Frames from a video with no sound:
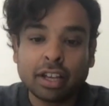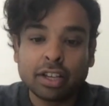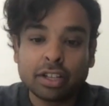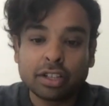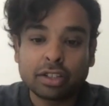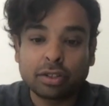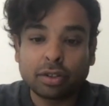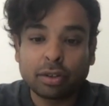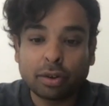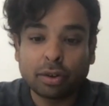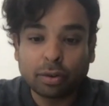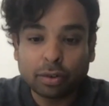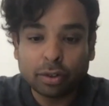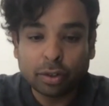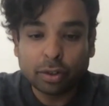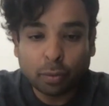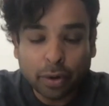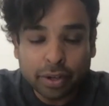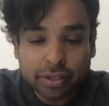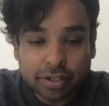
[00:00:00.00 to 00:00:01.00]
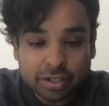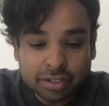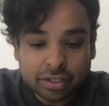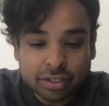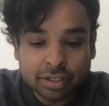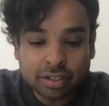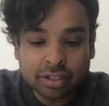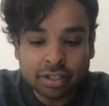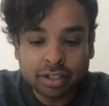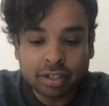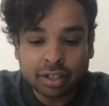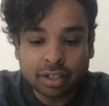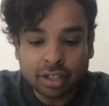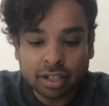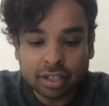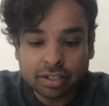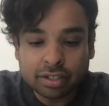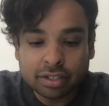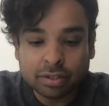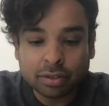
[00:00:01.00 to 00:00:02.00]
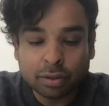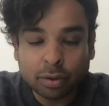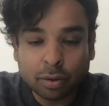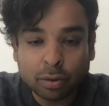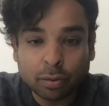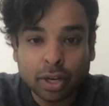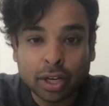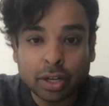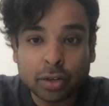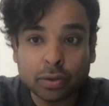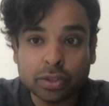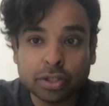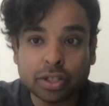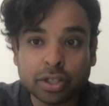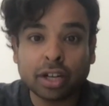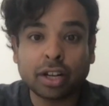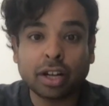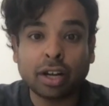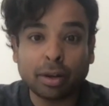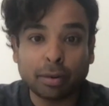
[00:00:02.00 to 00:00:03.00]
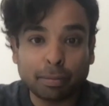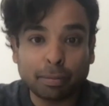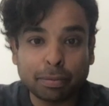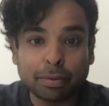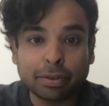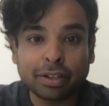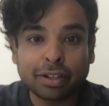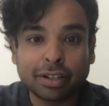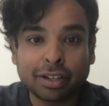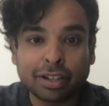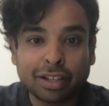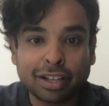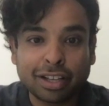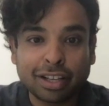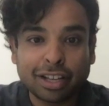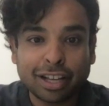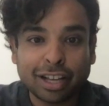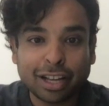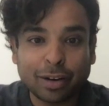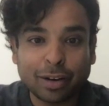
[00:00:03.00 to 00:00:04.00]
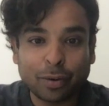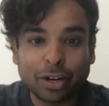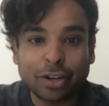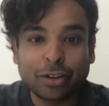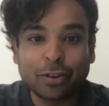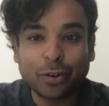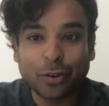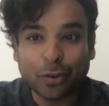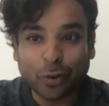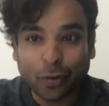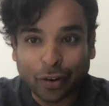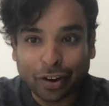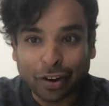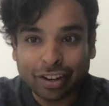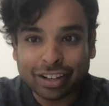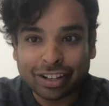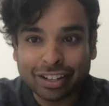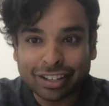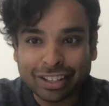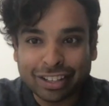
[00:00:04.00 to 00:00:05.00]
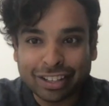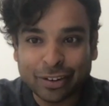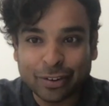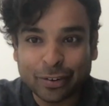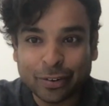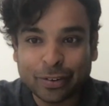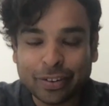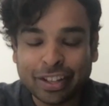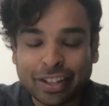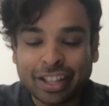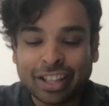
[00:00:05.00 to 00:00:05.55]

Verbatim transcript: So the voice assistant needs to know when to shut up and when to talk, you know,